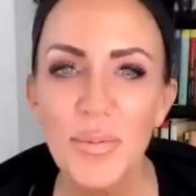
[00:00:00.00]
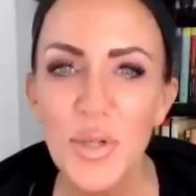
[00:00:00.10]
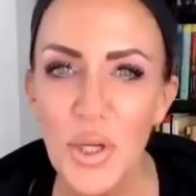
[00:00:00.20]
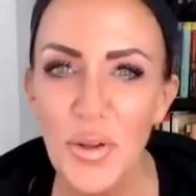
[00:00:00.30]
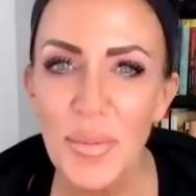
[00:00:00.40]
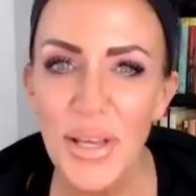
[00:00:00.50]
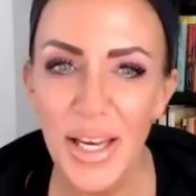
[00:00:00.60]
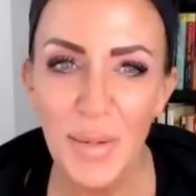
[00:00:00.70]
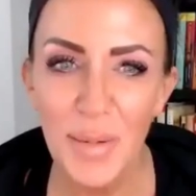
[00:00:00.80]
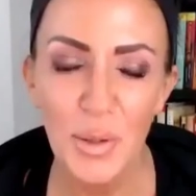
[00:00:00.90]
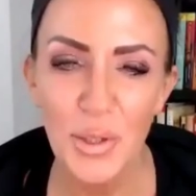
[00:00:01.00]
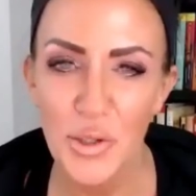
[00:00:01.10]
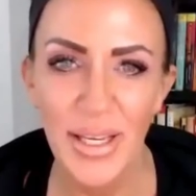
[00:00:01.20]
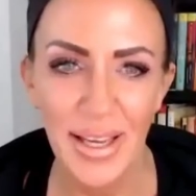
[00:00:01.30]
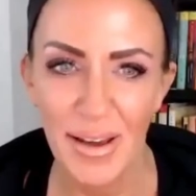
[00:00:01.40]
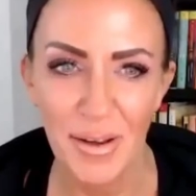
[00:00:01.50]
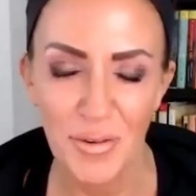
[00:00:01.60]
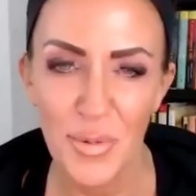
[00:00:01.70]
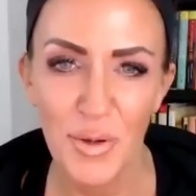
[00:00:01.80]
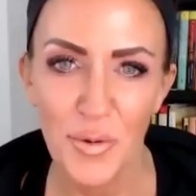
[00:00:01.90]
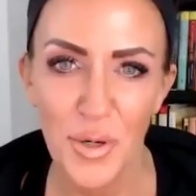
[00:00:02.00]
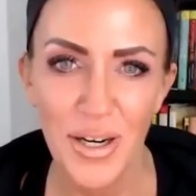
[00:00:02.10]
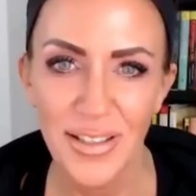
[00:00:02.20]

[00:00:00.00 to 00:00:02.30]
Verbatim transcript: show them the cup you were drinking out of before.